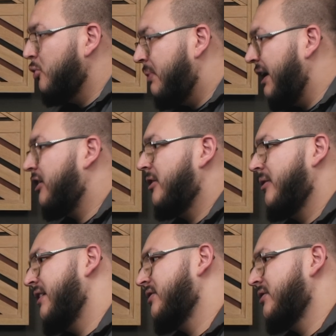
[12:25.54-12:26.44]
pick your
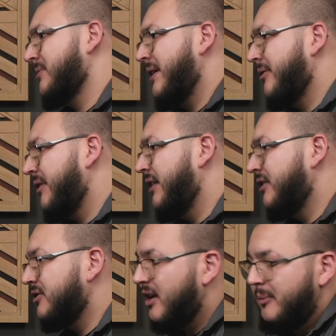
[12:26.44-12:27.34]
laces rather than it
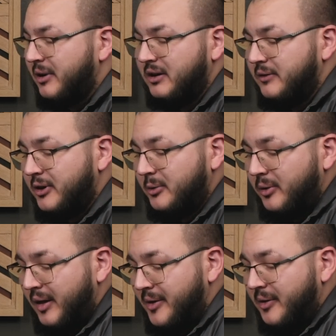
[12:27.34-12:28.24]
just coming default with
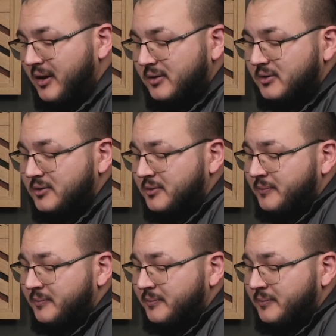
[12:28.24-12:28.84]
leather laces.